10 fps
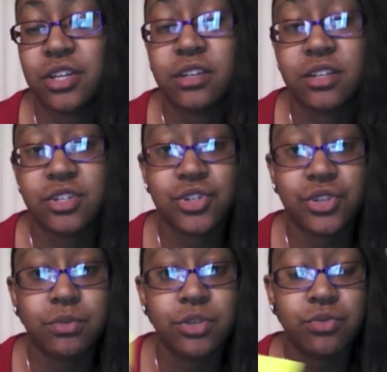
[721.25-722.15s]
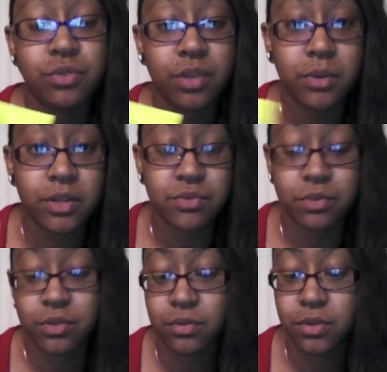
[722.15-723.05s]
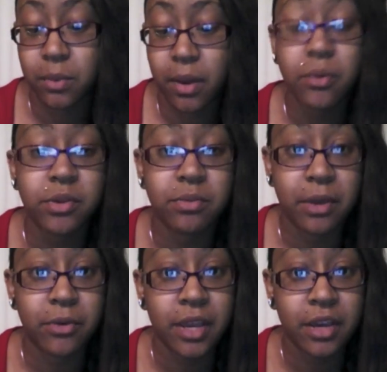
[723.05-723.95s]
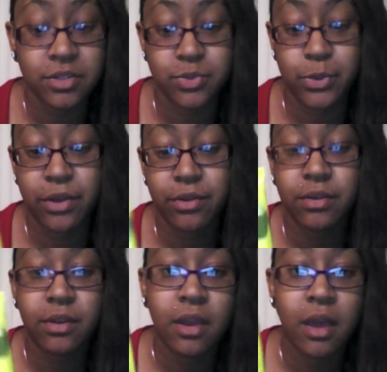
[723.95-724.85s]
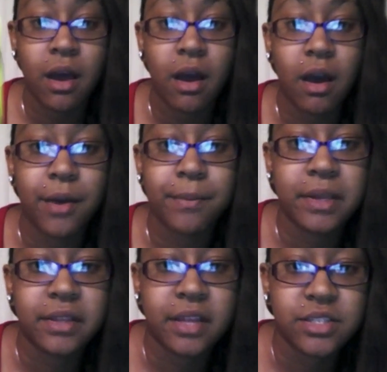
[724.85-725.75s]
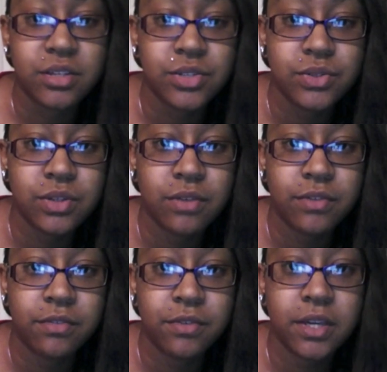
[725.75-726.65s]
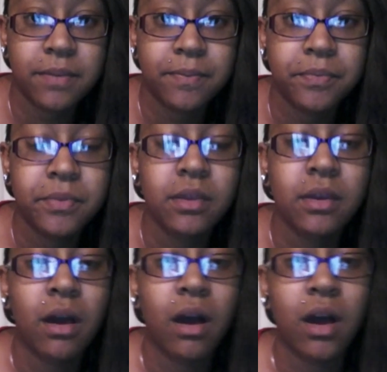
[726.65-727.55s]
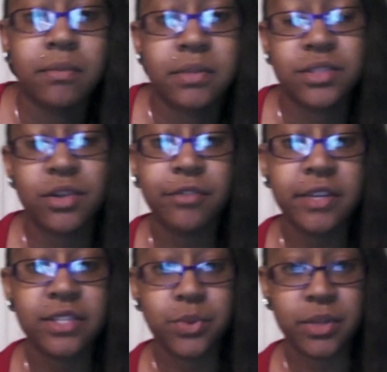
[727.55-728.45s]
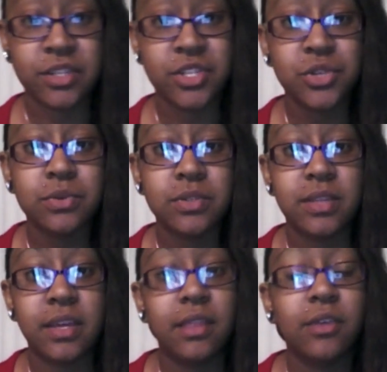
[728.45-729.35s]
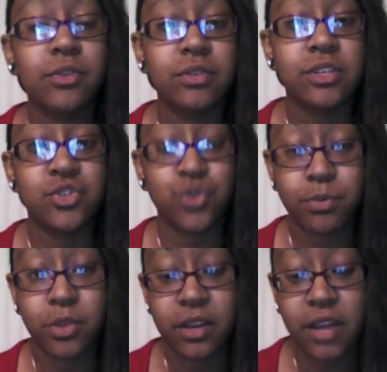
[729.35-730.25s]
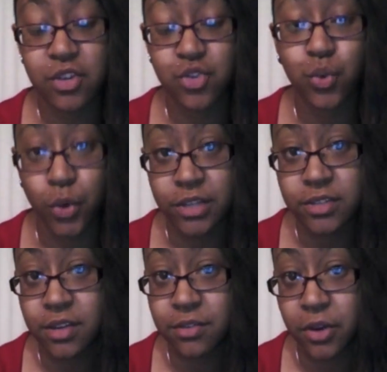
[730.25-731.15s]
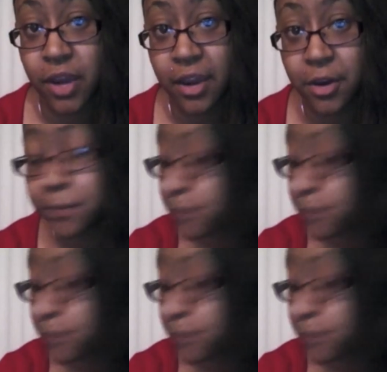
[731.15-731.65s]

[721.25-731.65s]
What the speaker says: conditioner, which really works really, really well with my own hair as well. And that's also sulfate free. And sulfates, what they do is they literally strip the natural oils out of your hair.